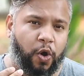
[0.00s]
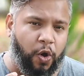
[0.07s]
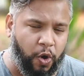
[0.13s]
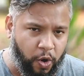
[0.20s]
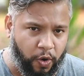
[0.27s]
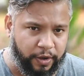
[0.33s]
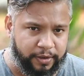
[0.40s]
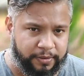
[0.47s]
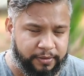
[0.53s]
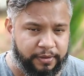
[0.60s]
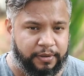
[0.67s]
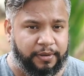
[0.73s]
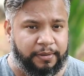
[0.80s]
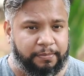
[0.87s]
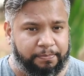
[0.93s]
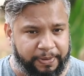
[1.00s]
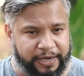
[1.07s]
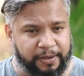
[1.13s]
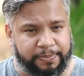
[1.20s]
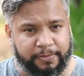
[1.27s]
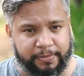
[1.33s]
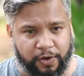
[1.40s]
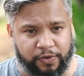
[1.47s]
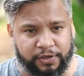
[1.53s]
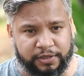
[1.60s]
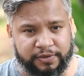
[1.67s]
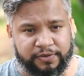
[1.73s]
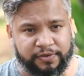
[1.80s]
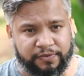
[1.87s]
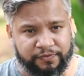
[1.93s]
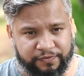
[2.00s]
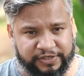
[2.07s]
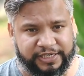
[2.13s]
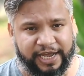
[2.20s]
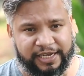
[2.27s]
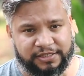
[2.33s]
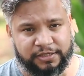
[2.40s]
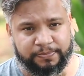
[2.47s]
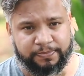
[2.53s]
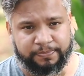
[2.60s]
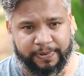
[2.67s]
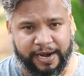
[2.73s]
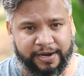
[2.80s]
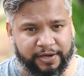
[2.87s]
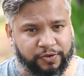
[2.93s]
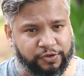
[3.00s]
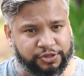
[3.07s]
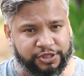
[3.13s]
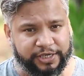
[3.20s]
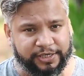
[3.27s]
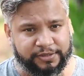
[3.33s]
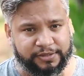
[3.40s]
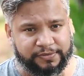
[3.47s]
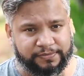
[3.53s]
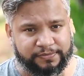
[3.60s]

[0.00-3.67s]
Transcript: or pick up a mount which has the padded cushionings.